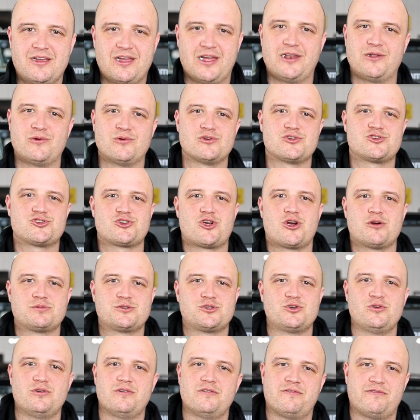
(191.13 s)
and he was sharp
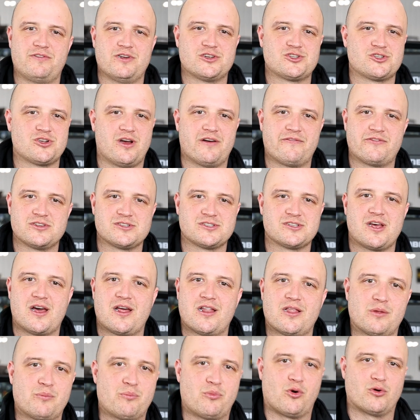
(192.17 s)
shooting fish off the
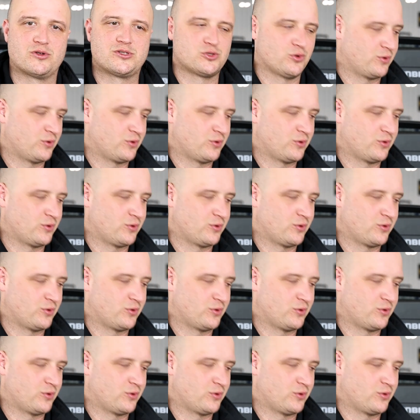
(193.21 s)
side of the boat.